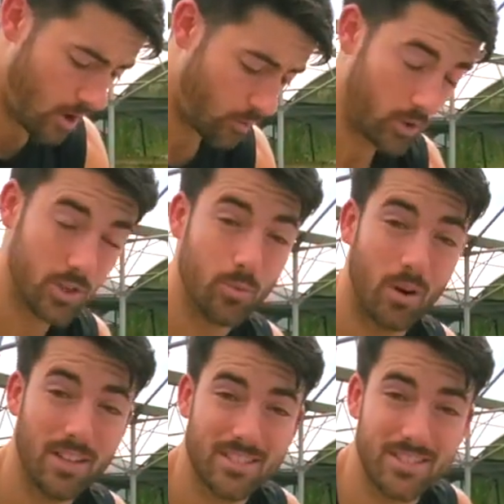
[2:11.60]
What you
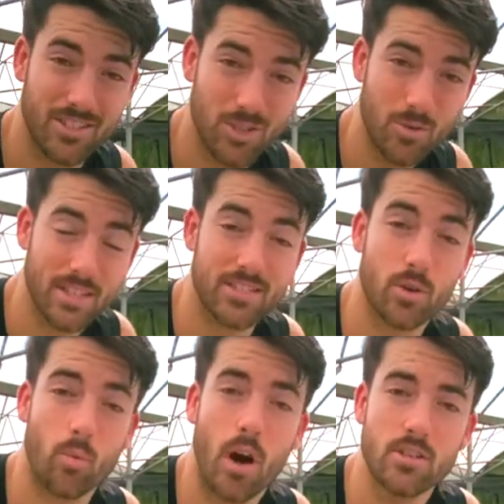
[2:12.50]
want to do is to
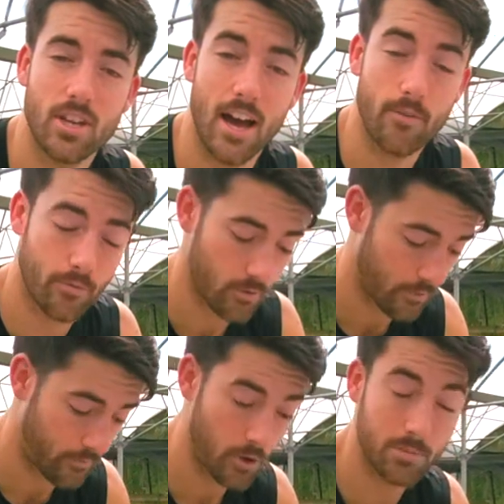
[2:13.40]
watch out for the
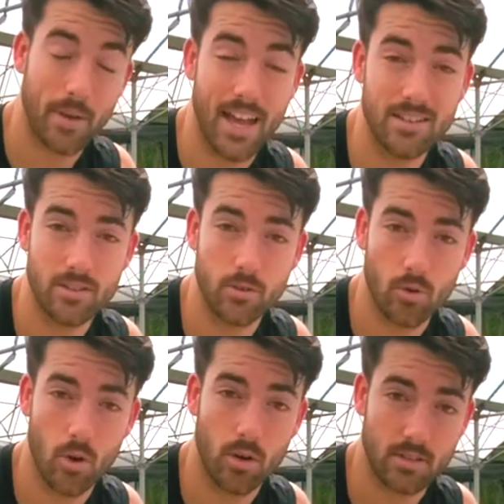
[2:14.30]
first pad to
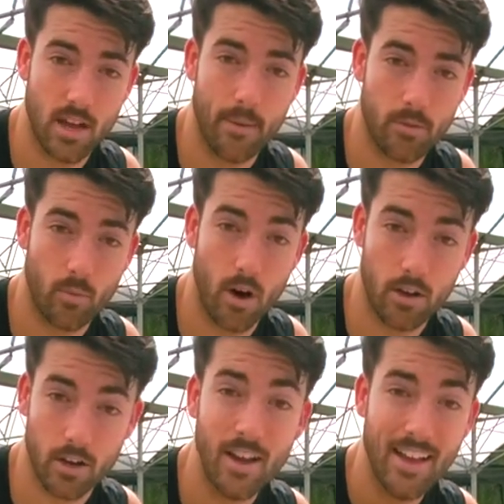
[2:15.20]
grow on top of the
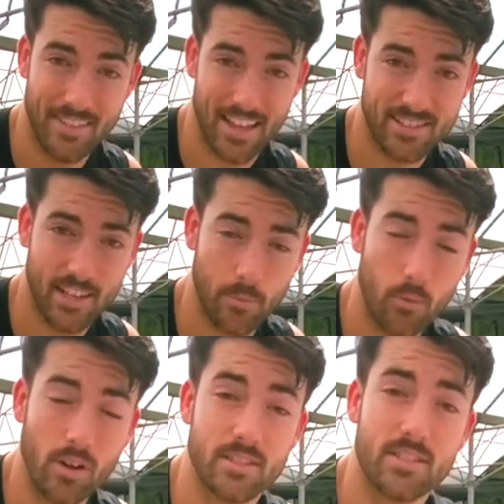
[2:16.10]
water. That's step
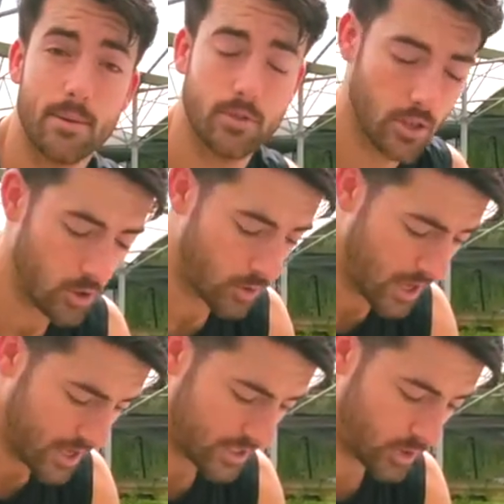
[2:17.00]
one. Step two
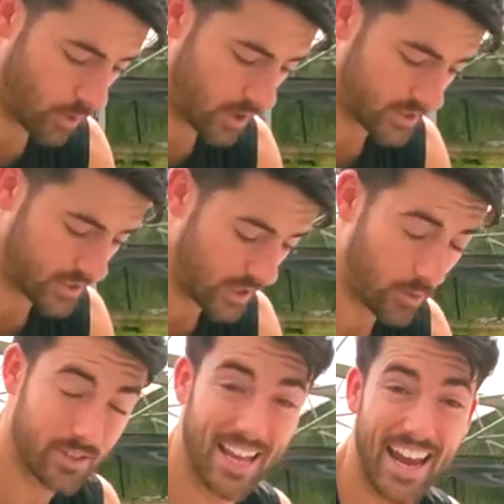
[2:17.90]
is you want to see
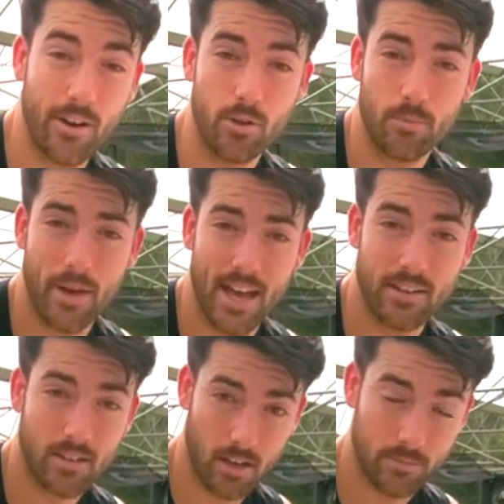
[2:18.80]
when the aerial
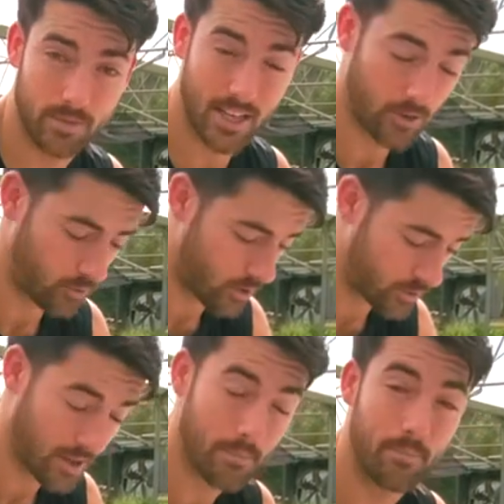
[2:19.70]
pad comes and grows
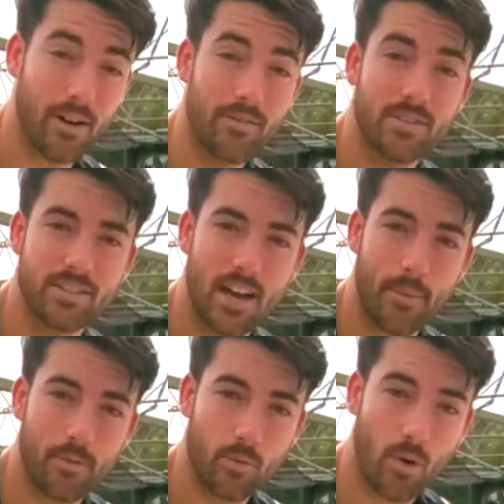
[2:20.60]
above the
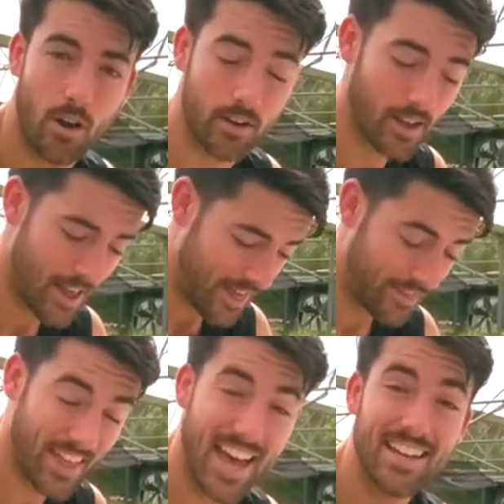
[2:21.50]
top of the water.
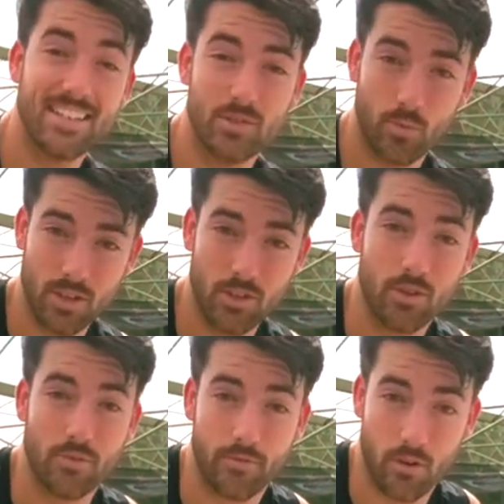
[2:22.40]
That is when you
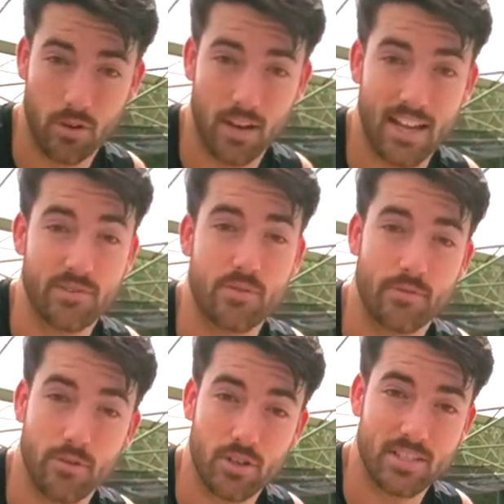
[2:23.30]
can fertilize for the
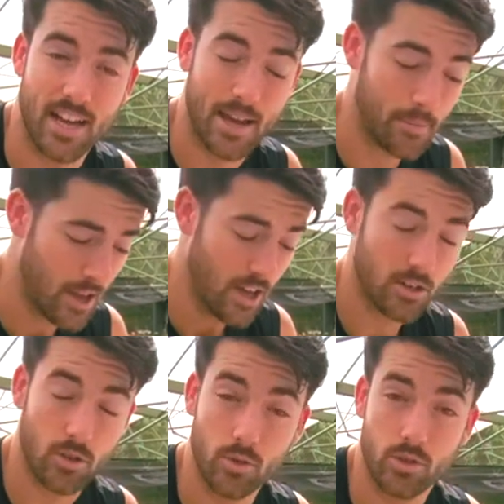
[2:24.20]
first time.
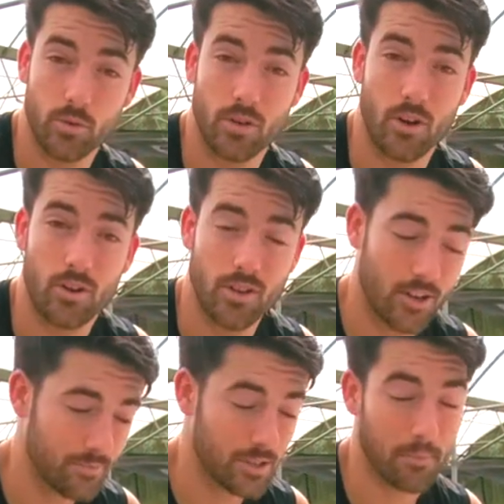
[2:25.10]
Don't do it
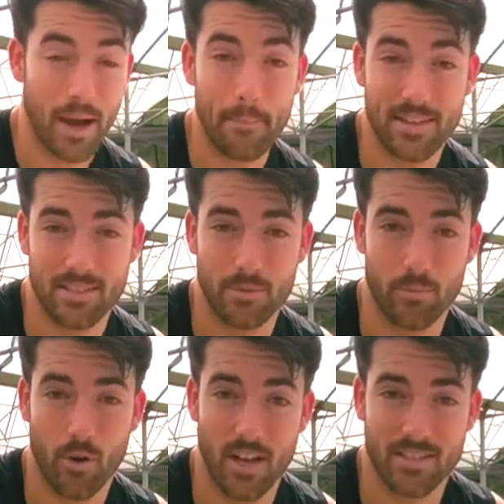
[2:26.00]
earlier, you might mess up
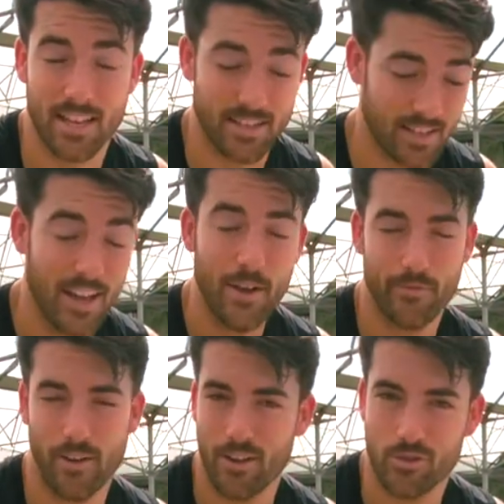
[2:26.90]
the process.
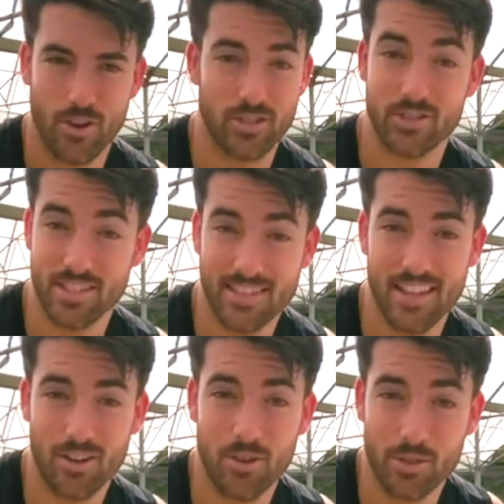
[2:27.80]
Follow the directions in that
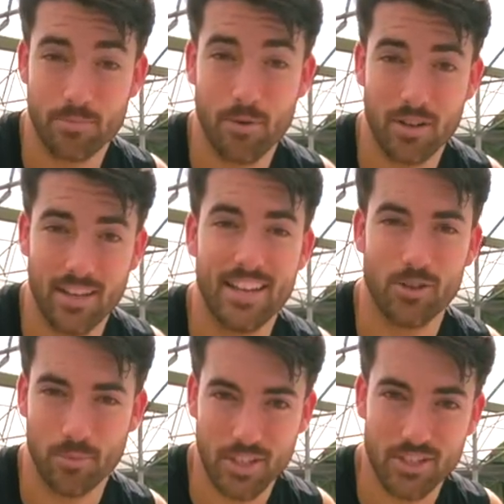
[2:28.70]
Lotus booklet and you'll
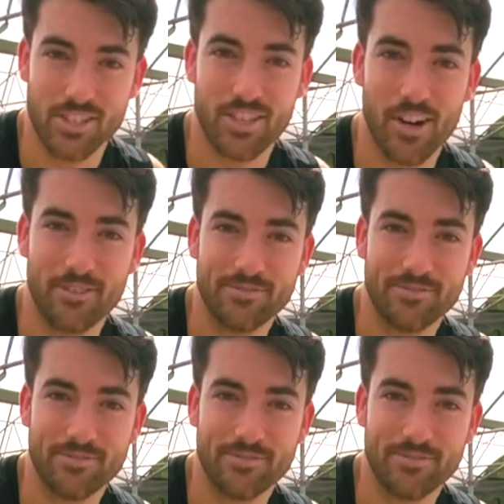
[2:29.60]
be good to go.